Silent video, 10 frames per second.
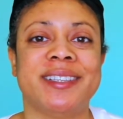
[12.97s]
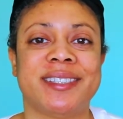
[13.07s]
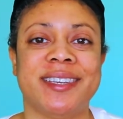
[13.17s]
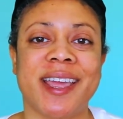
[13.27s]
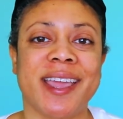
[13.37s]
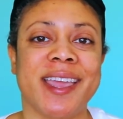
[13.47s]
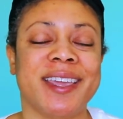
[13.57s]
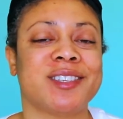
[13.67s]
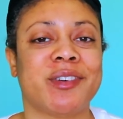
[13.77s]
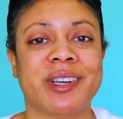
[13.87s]

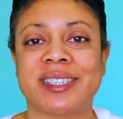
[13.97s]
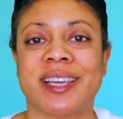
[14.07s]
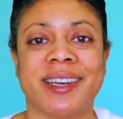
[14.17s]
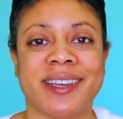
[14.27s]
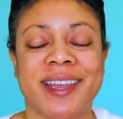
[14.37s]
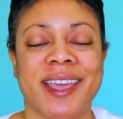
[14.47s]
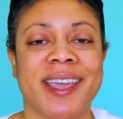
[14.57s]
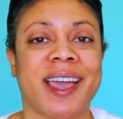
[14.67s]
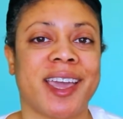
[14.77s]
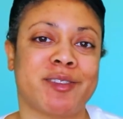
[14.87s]
Today is a very exciting
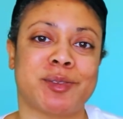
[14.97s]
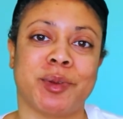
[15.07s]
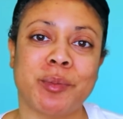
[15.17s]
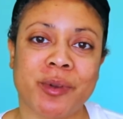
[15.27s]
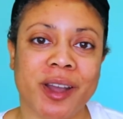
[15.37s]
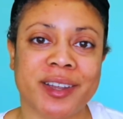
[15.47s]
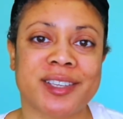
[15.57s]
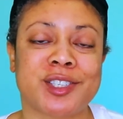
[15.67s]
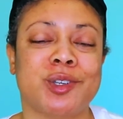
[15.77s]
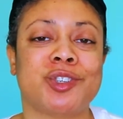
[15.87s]
day. I have some new
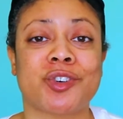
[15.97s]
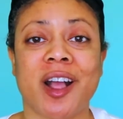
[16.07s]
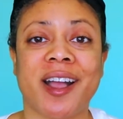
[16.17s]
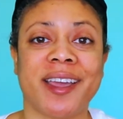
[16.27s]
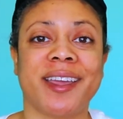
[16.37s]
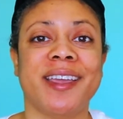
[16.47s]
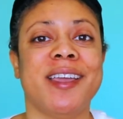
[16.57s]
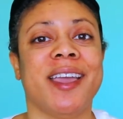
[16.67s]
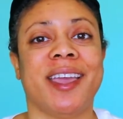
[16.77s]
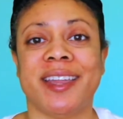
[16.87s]
products to try
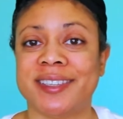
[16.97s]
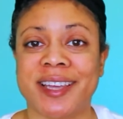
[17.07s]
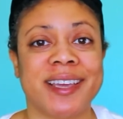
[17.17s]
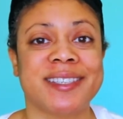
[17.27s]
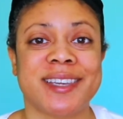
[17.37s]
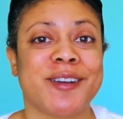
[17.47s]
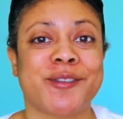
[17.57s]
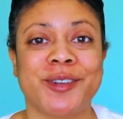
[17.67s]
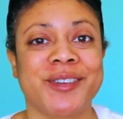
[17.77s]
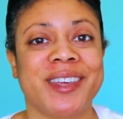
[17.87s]
and test
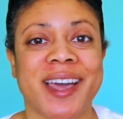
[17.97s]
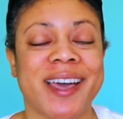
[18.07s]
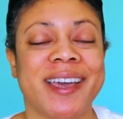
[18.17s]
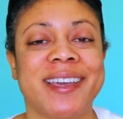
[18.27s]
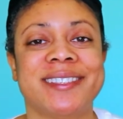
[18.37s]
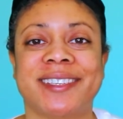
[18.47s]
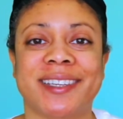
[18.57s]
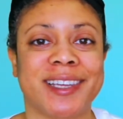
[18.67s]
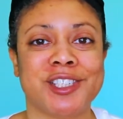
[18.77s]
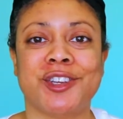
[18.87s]
out for you guys to
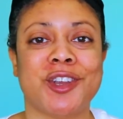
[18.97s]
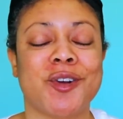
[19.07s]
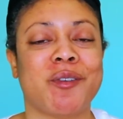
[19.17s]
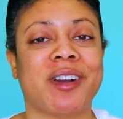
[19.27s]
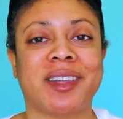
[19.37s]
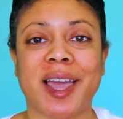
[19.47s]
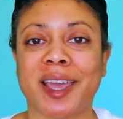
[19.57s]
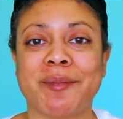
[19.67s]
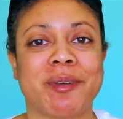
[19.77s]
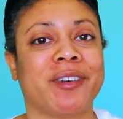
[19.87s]
let you know if I
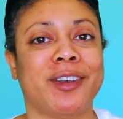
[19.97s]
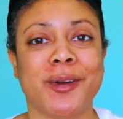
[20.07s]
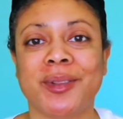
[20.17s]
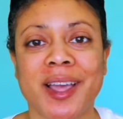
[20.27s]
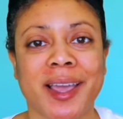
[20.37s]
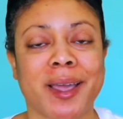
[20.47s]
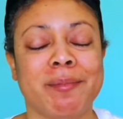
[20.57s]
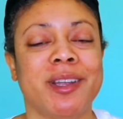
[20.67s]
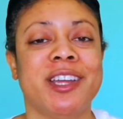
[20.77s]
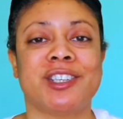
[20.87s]
like them, if I don't like
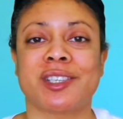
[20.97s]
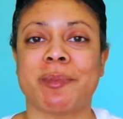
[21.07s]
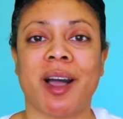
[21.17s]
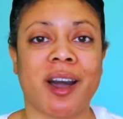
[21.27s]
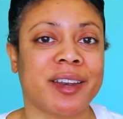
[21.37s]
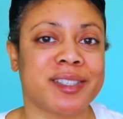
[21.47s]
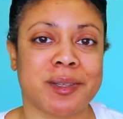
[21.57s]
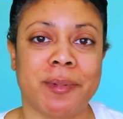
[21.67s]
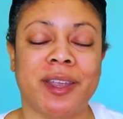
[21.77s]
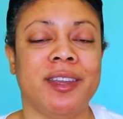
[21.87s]
them, just my
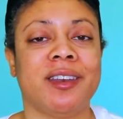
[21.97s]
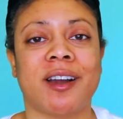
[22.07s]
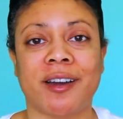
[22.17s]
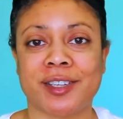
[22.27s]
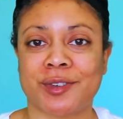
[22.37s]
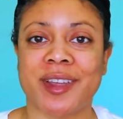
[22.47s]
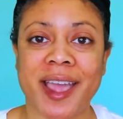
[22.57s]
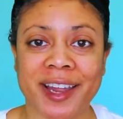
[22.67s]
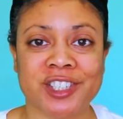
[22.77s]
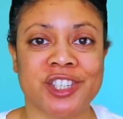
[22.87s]
honest opinion, honest
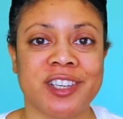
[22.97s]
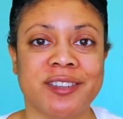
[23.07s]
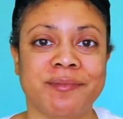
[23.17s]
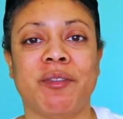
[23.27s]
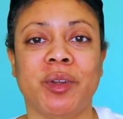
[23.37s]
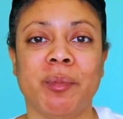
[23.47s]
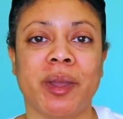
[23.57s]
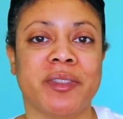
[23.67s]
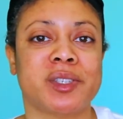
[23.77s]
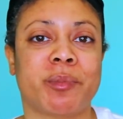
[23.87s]
reaction. I've known
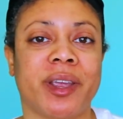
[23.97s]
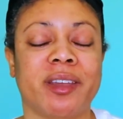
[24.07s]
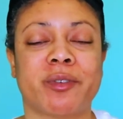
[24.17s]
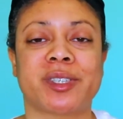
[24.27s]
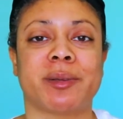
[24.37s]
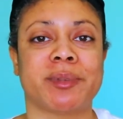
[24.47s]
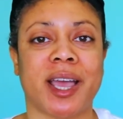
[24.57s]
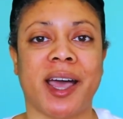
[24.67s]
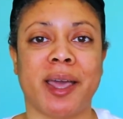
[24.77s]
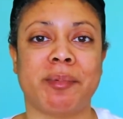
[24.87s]
about this brand for some
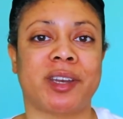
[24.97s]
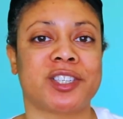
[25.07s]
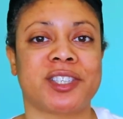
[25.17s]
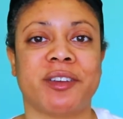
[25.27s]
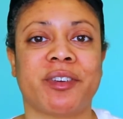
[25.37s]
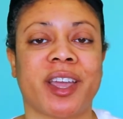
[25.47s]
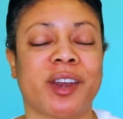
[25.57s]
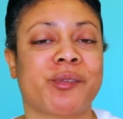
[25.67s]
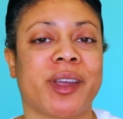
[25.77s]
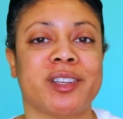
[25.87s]
time, but I just never
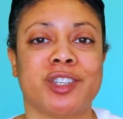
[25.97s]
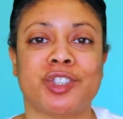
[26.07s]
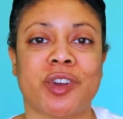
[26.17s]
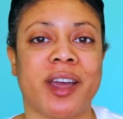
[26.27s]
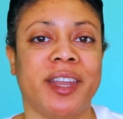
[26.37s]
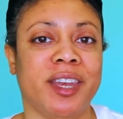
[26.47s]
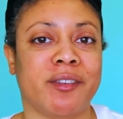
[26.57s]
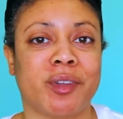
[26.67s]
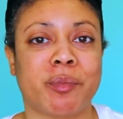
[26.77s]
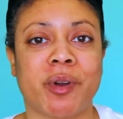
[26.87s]
got around to trying any
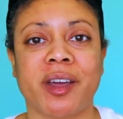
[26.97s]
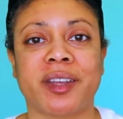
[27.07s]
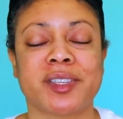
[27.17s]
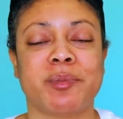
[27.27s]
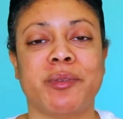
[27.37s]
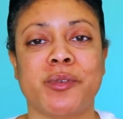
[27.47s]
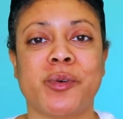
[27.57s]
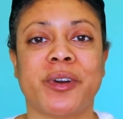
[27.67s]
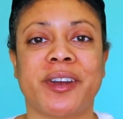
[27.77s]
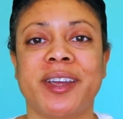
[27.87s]
of their products
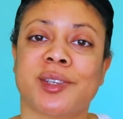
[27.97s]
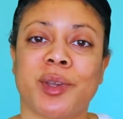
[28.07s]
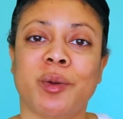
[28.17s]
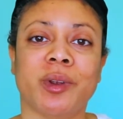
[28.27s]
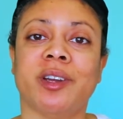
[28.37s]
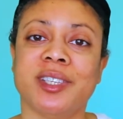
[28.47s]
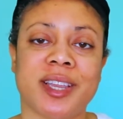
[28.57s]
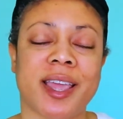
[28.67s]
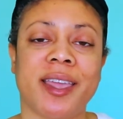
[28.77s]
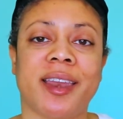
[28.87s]
before. So here we are
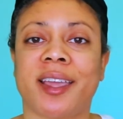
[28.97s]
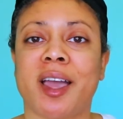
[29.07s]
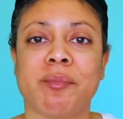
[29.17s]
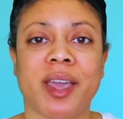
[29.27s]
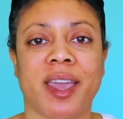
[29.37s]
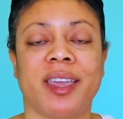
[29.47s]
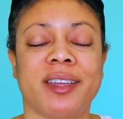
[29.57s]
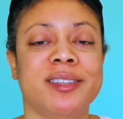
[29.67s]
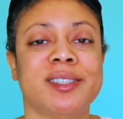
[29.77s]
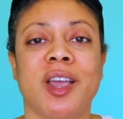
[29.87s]
today and I got my
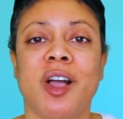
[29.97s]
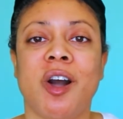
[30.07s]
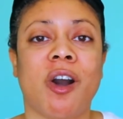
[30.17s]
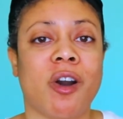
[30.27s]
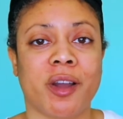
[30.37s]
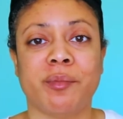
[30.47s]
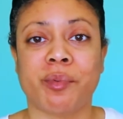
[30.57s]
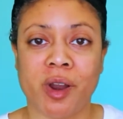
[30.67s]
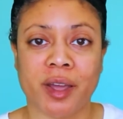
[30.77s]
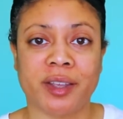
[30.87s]
hands on
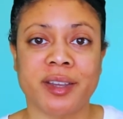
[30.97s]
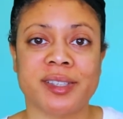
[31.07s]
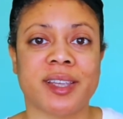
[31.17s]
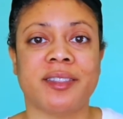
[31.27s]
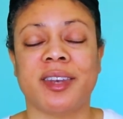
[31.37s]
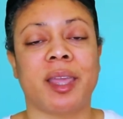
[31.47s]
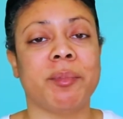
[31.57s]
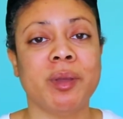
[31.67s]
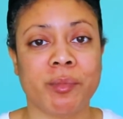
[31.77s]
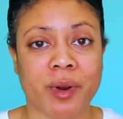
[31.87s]
products and the name
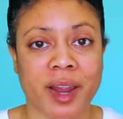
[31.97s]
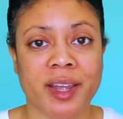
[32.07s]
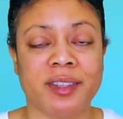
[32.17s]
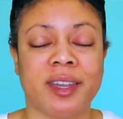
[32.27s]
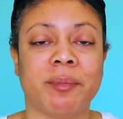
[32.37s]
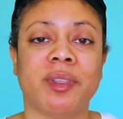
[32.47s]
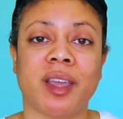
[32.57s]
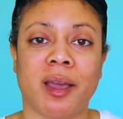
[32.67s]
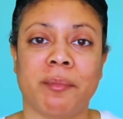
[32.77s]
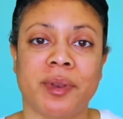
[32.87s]
of the brand, the name of the
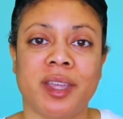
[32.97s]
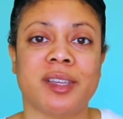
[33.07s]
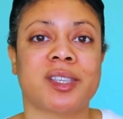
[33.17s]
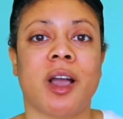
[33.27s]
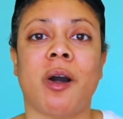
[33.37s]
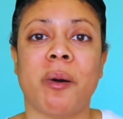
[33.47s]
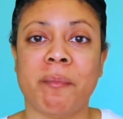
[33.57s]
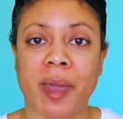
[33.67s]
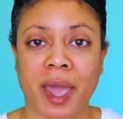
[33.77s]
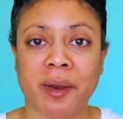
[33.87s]
company is
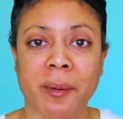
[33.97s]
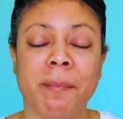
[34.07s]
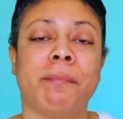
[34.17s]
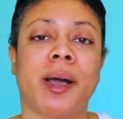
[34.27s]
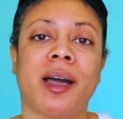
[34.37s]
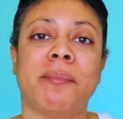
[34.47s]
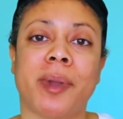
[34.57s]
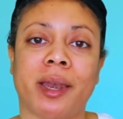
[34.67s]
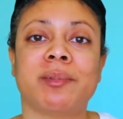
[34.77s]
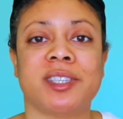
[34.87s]
called Madam by
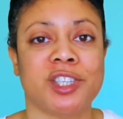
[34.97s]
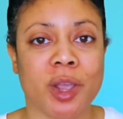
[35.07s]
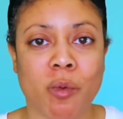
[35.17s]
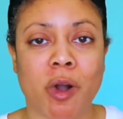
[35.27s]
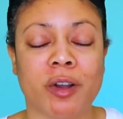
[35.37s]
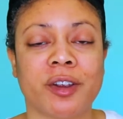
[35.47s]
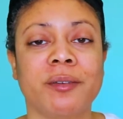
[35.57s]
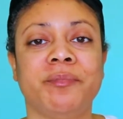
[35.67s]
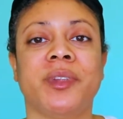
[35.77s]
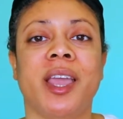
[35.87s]
Madam CJ
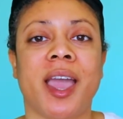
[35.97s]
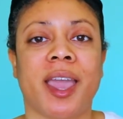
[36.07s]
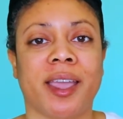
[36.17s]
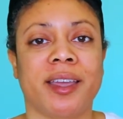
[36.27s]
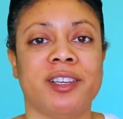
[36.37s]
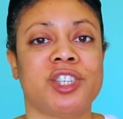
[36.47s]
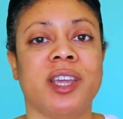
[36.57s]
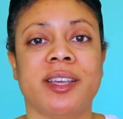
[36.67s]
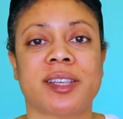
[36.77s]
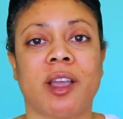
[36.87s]
Walker and
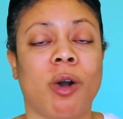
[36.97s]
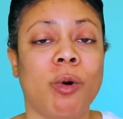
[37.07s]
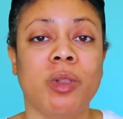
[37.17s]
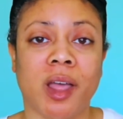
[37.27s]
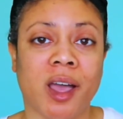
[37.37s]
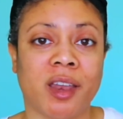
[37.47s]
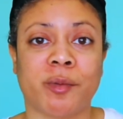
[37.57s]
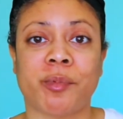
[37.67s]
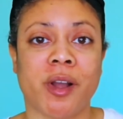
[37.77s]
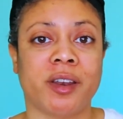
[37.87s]
she has a whole line
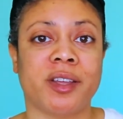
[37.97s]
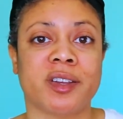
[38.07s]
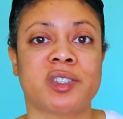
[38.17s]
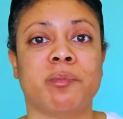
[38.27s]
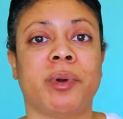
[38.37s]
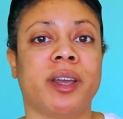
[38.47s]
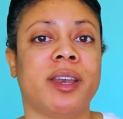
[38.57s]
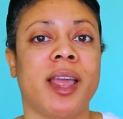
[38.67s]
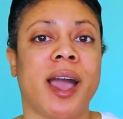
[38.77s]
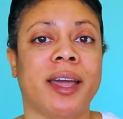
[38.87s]
of products
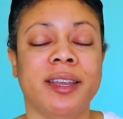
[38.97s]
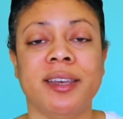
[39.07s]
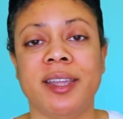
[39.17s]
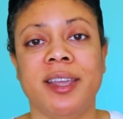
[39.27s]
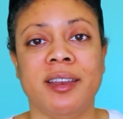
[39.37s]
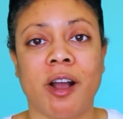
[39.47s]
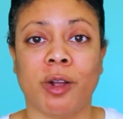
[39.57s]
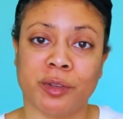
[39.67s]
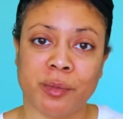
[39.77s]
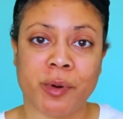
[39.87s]
but I didn't need
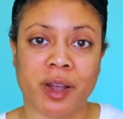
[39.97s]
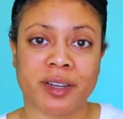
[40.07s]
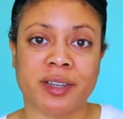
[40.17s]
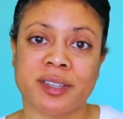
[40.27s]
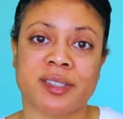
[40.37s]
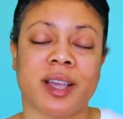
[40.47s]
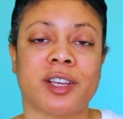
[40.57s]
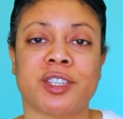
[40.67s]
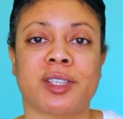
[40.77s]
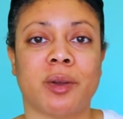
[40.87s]
all the products
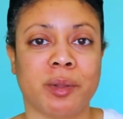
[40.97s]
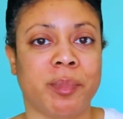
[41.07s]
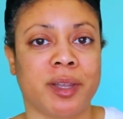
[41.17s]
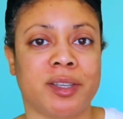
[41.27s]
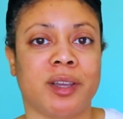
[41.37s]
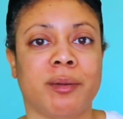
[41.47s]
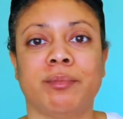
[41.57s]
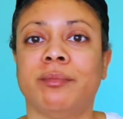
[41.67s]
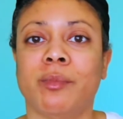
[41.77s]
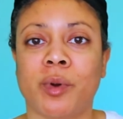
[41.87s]
I just only picked
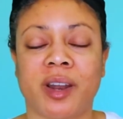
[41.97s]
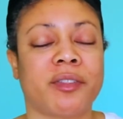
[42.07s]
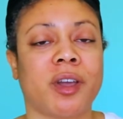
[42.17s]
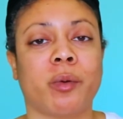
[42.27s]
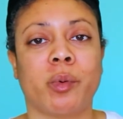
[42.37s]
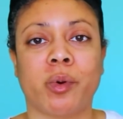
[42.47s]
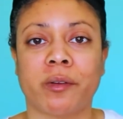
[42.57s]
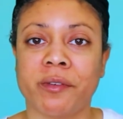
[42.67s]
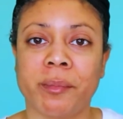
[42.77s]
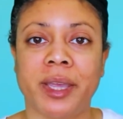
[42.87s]
up what I thought would
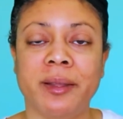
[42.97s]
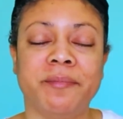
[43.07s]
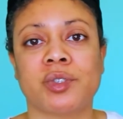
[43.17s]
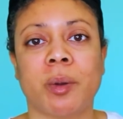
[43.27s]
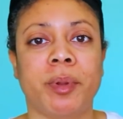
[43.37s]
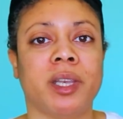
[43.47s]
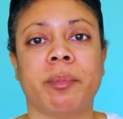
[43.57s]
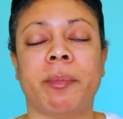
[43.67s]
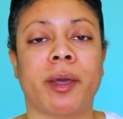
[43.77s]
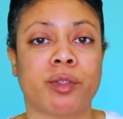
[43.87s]
work for me so I picked
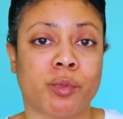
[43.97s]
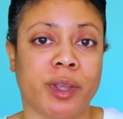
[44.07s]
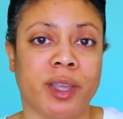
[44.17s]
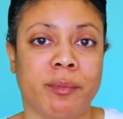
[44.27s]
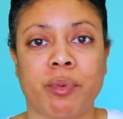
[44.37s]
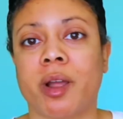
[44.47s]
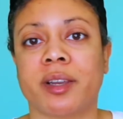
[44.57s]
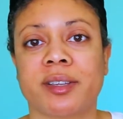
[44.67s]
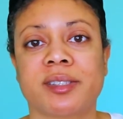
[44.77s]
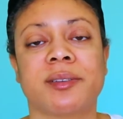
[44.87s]
up about three
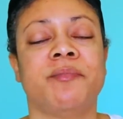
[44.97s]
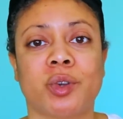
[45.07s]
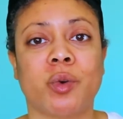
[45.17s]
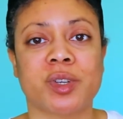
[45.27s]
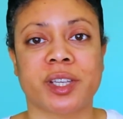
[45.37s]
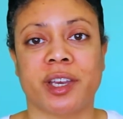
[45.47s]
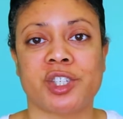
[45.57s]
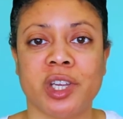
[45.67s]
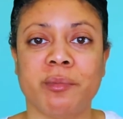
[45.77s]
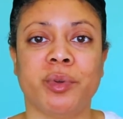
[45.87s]
products so of course I got a
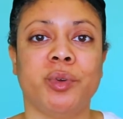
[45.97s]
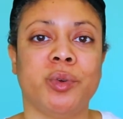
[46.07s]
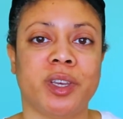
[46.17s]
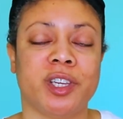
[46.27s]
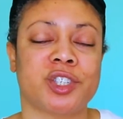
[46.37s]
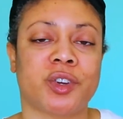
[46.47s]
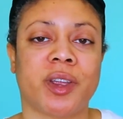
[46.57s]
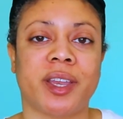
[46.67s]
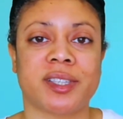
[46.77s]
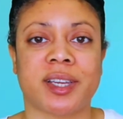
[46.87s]
shampoo conditioner
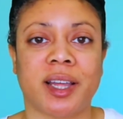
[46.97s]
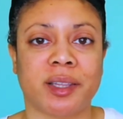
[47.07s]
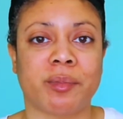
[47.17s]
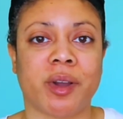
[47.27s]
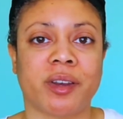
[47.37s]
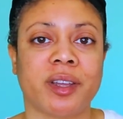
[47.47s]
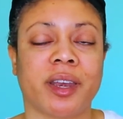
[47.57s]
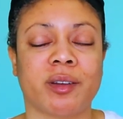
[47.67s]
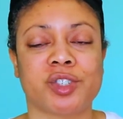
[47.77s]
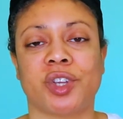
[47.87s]
and a styling product
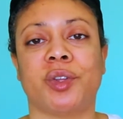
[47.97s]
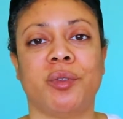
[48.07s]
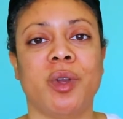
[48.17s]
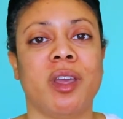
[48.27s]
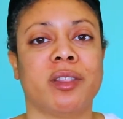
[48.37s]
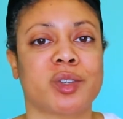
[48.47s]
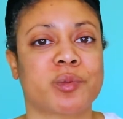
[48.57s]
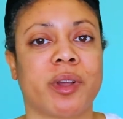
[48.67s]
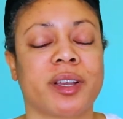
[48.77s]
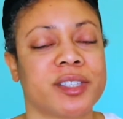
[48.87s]
and I'll show you those
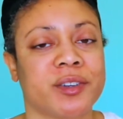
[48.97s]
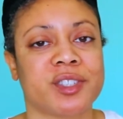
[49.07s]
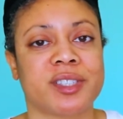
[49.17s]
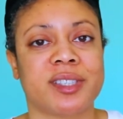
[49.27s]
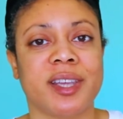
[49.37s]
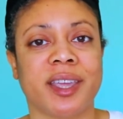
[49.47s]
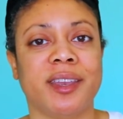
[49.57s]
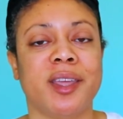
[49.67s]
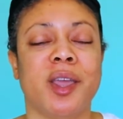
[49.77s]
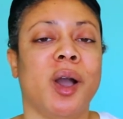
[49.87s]
products here in just a second